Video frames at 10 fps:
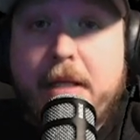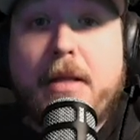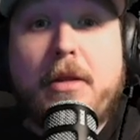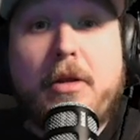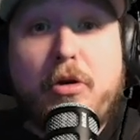
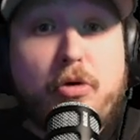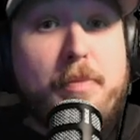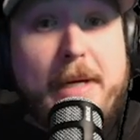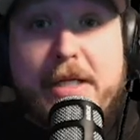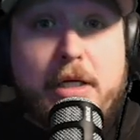the new
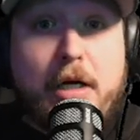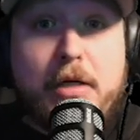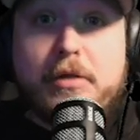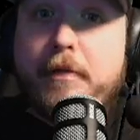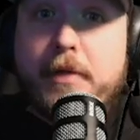best
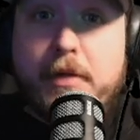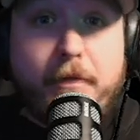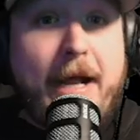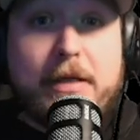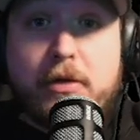cards. De
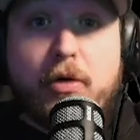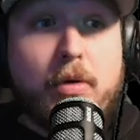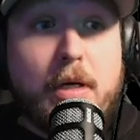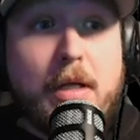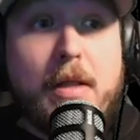
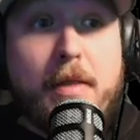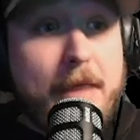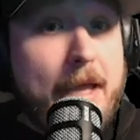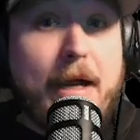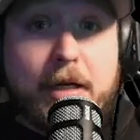facto,
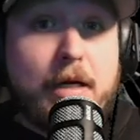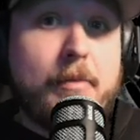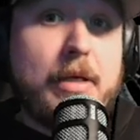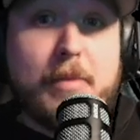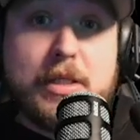they are going to
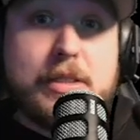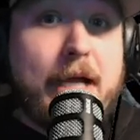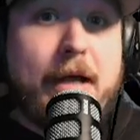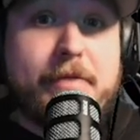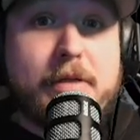be
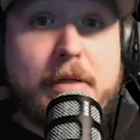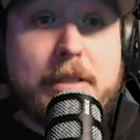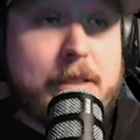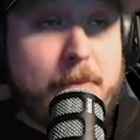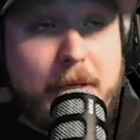must-haves
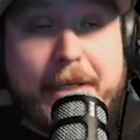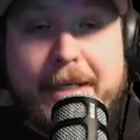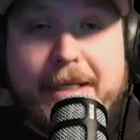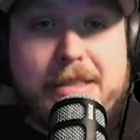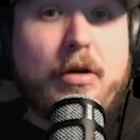because they're probably going
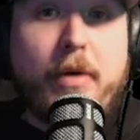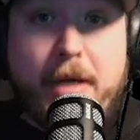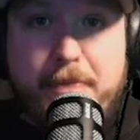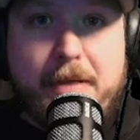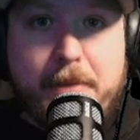to get 0
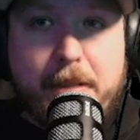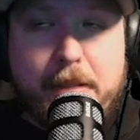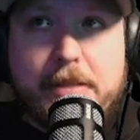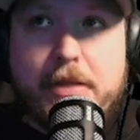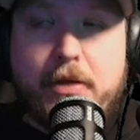AP
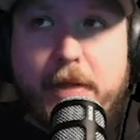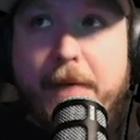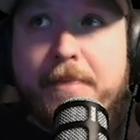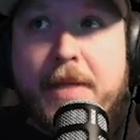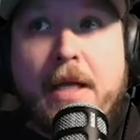abilities,
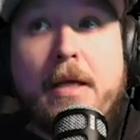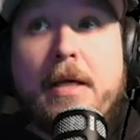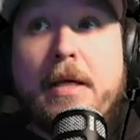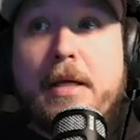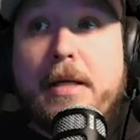okay?
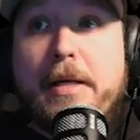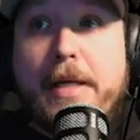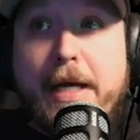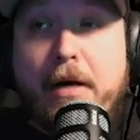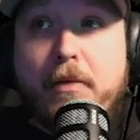
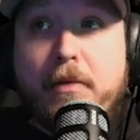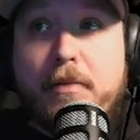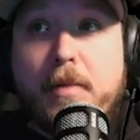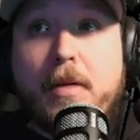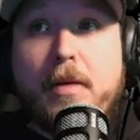Now,
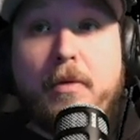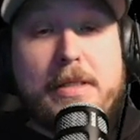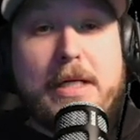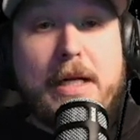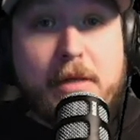the
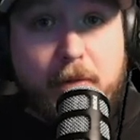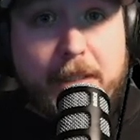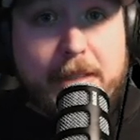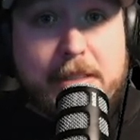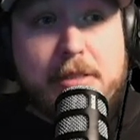reason I don't
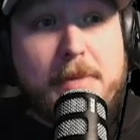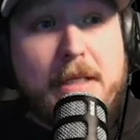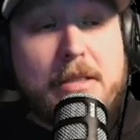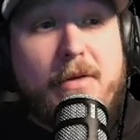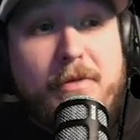like this is
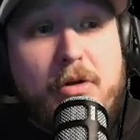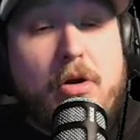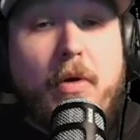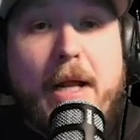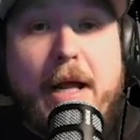because if you
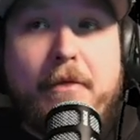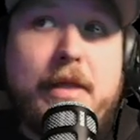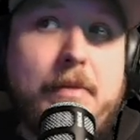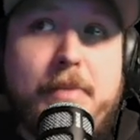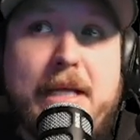don't have
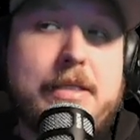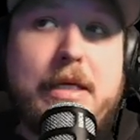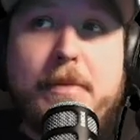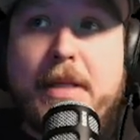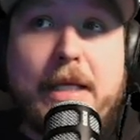the best
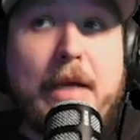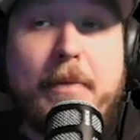team in the game right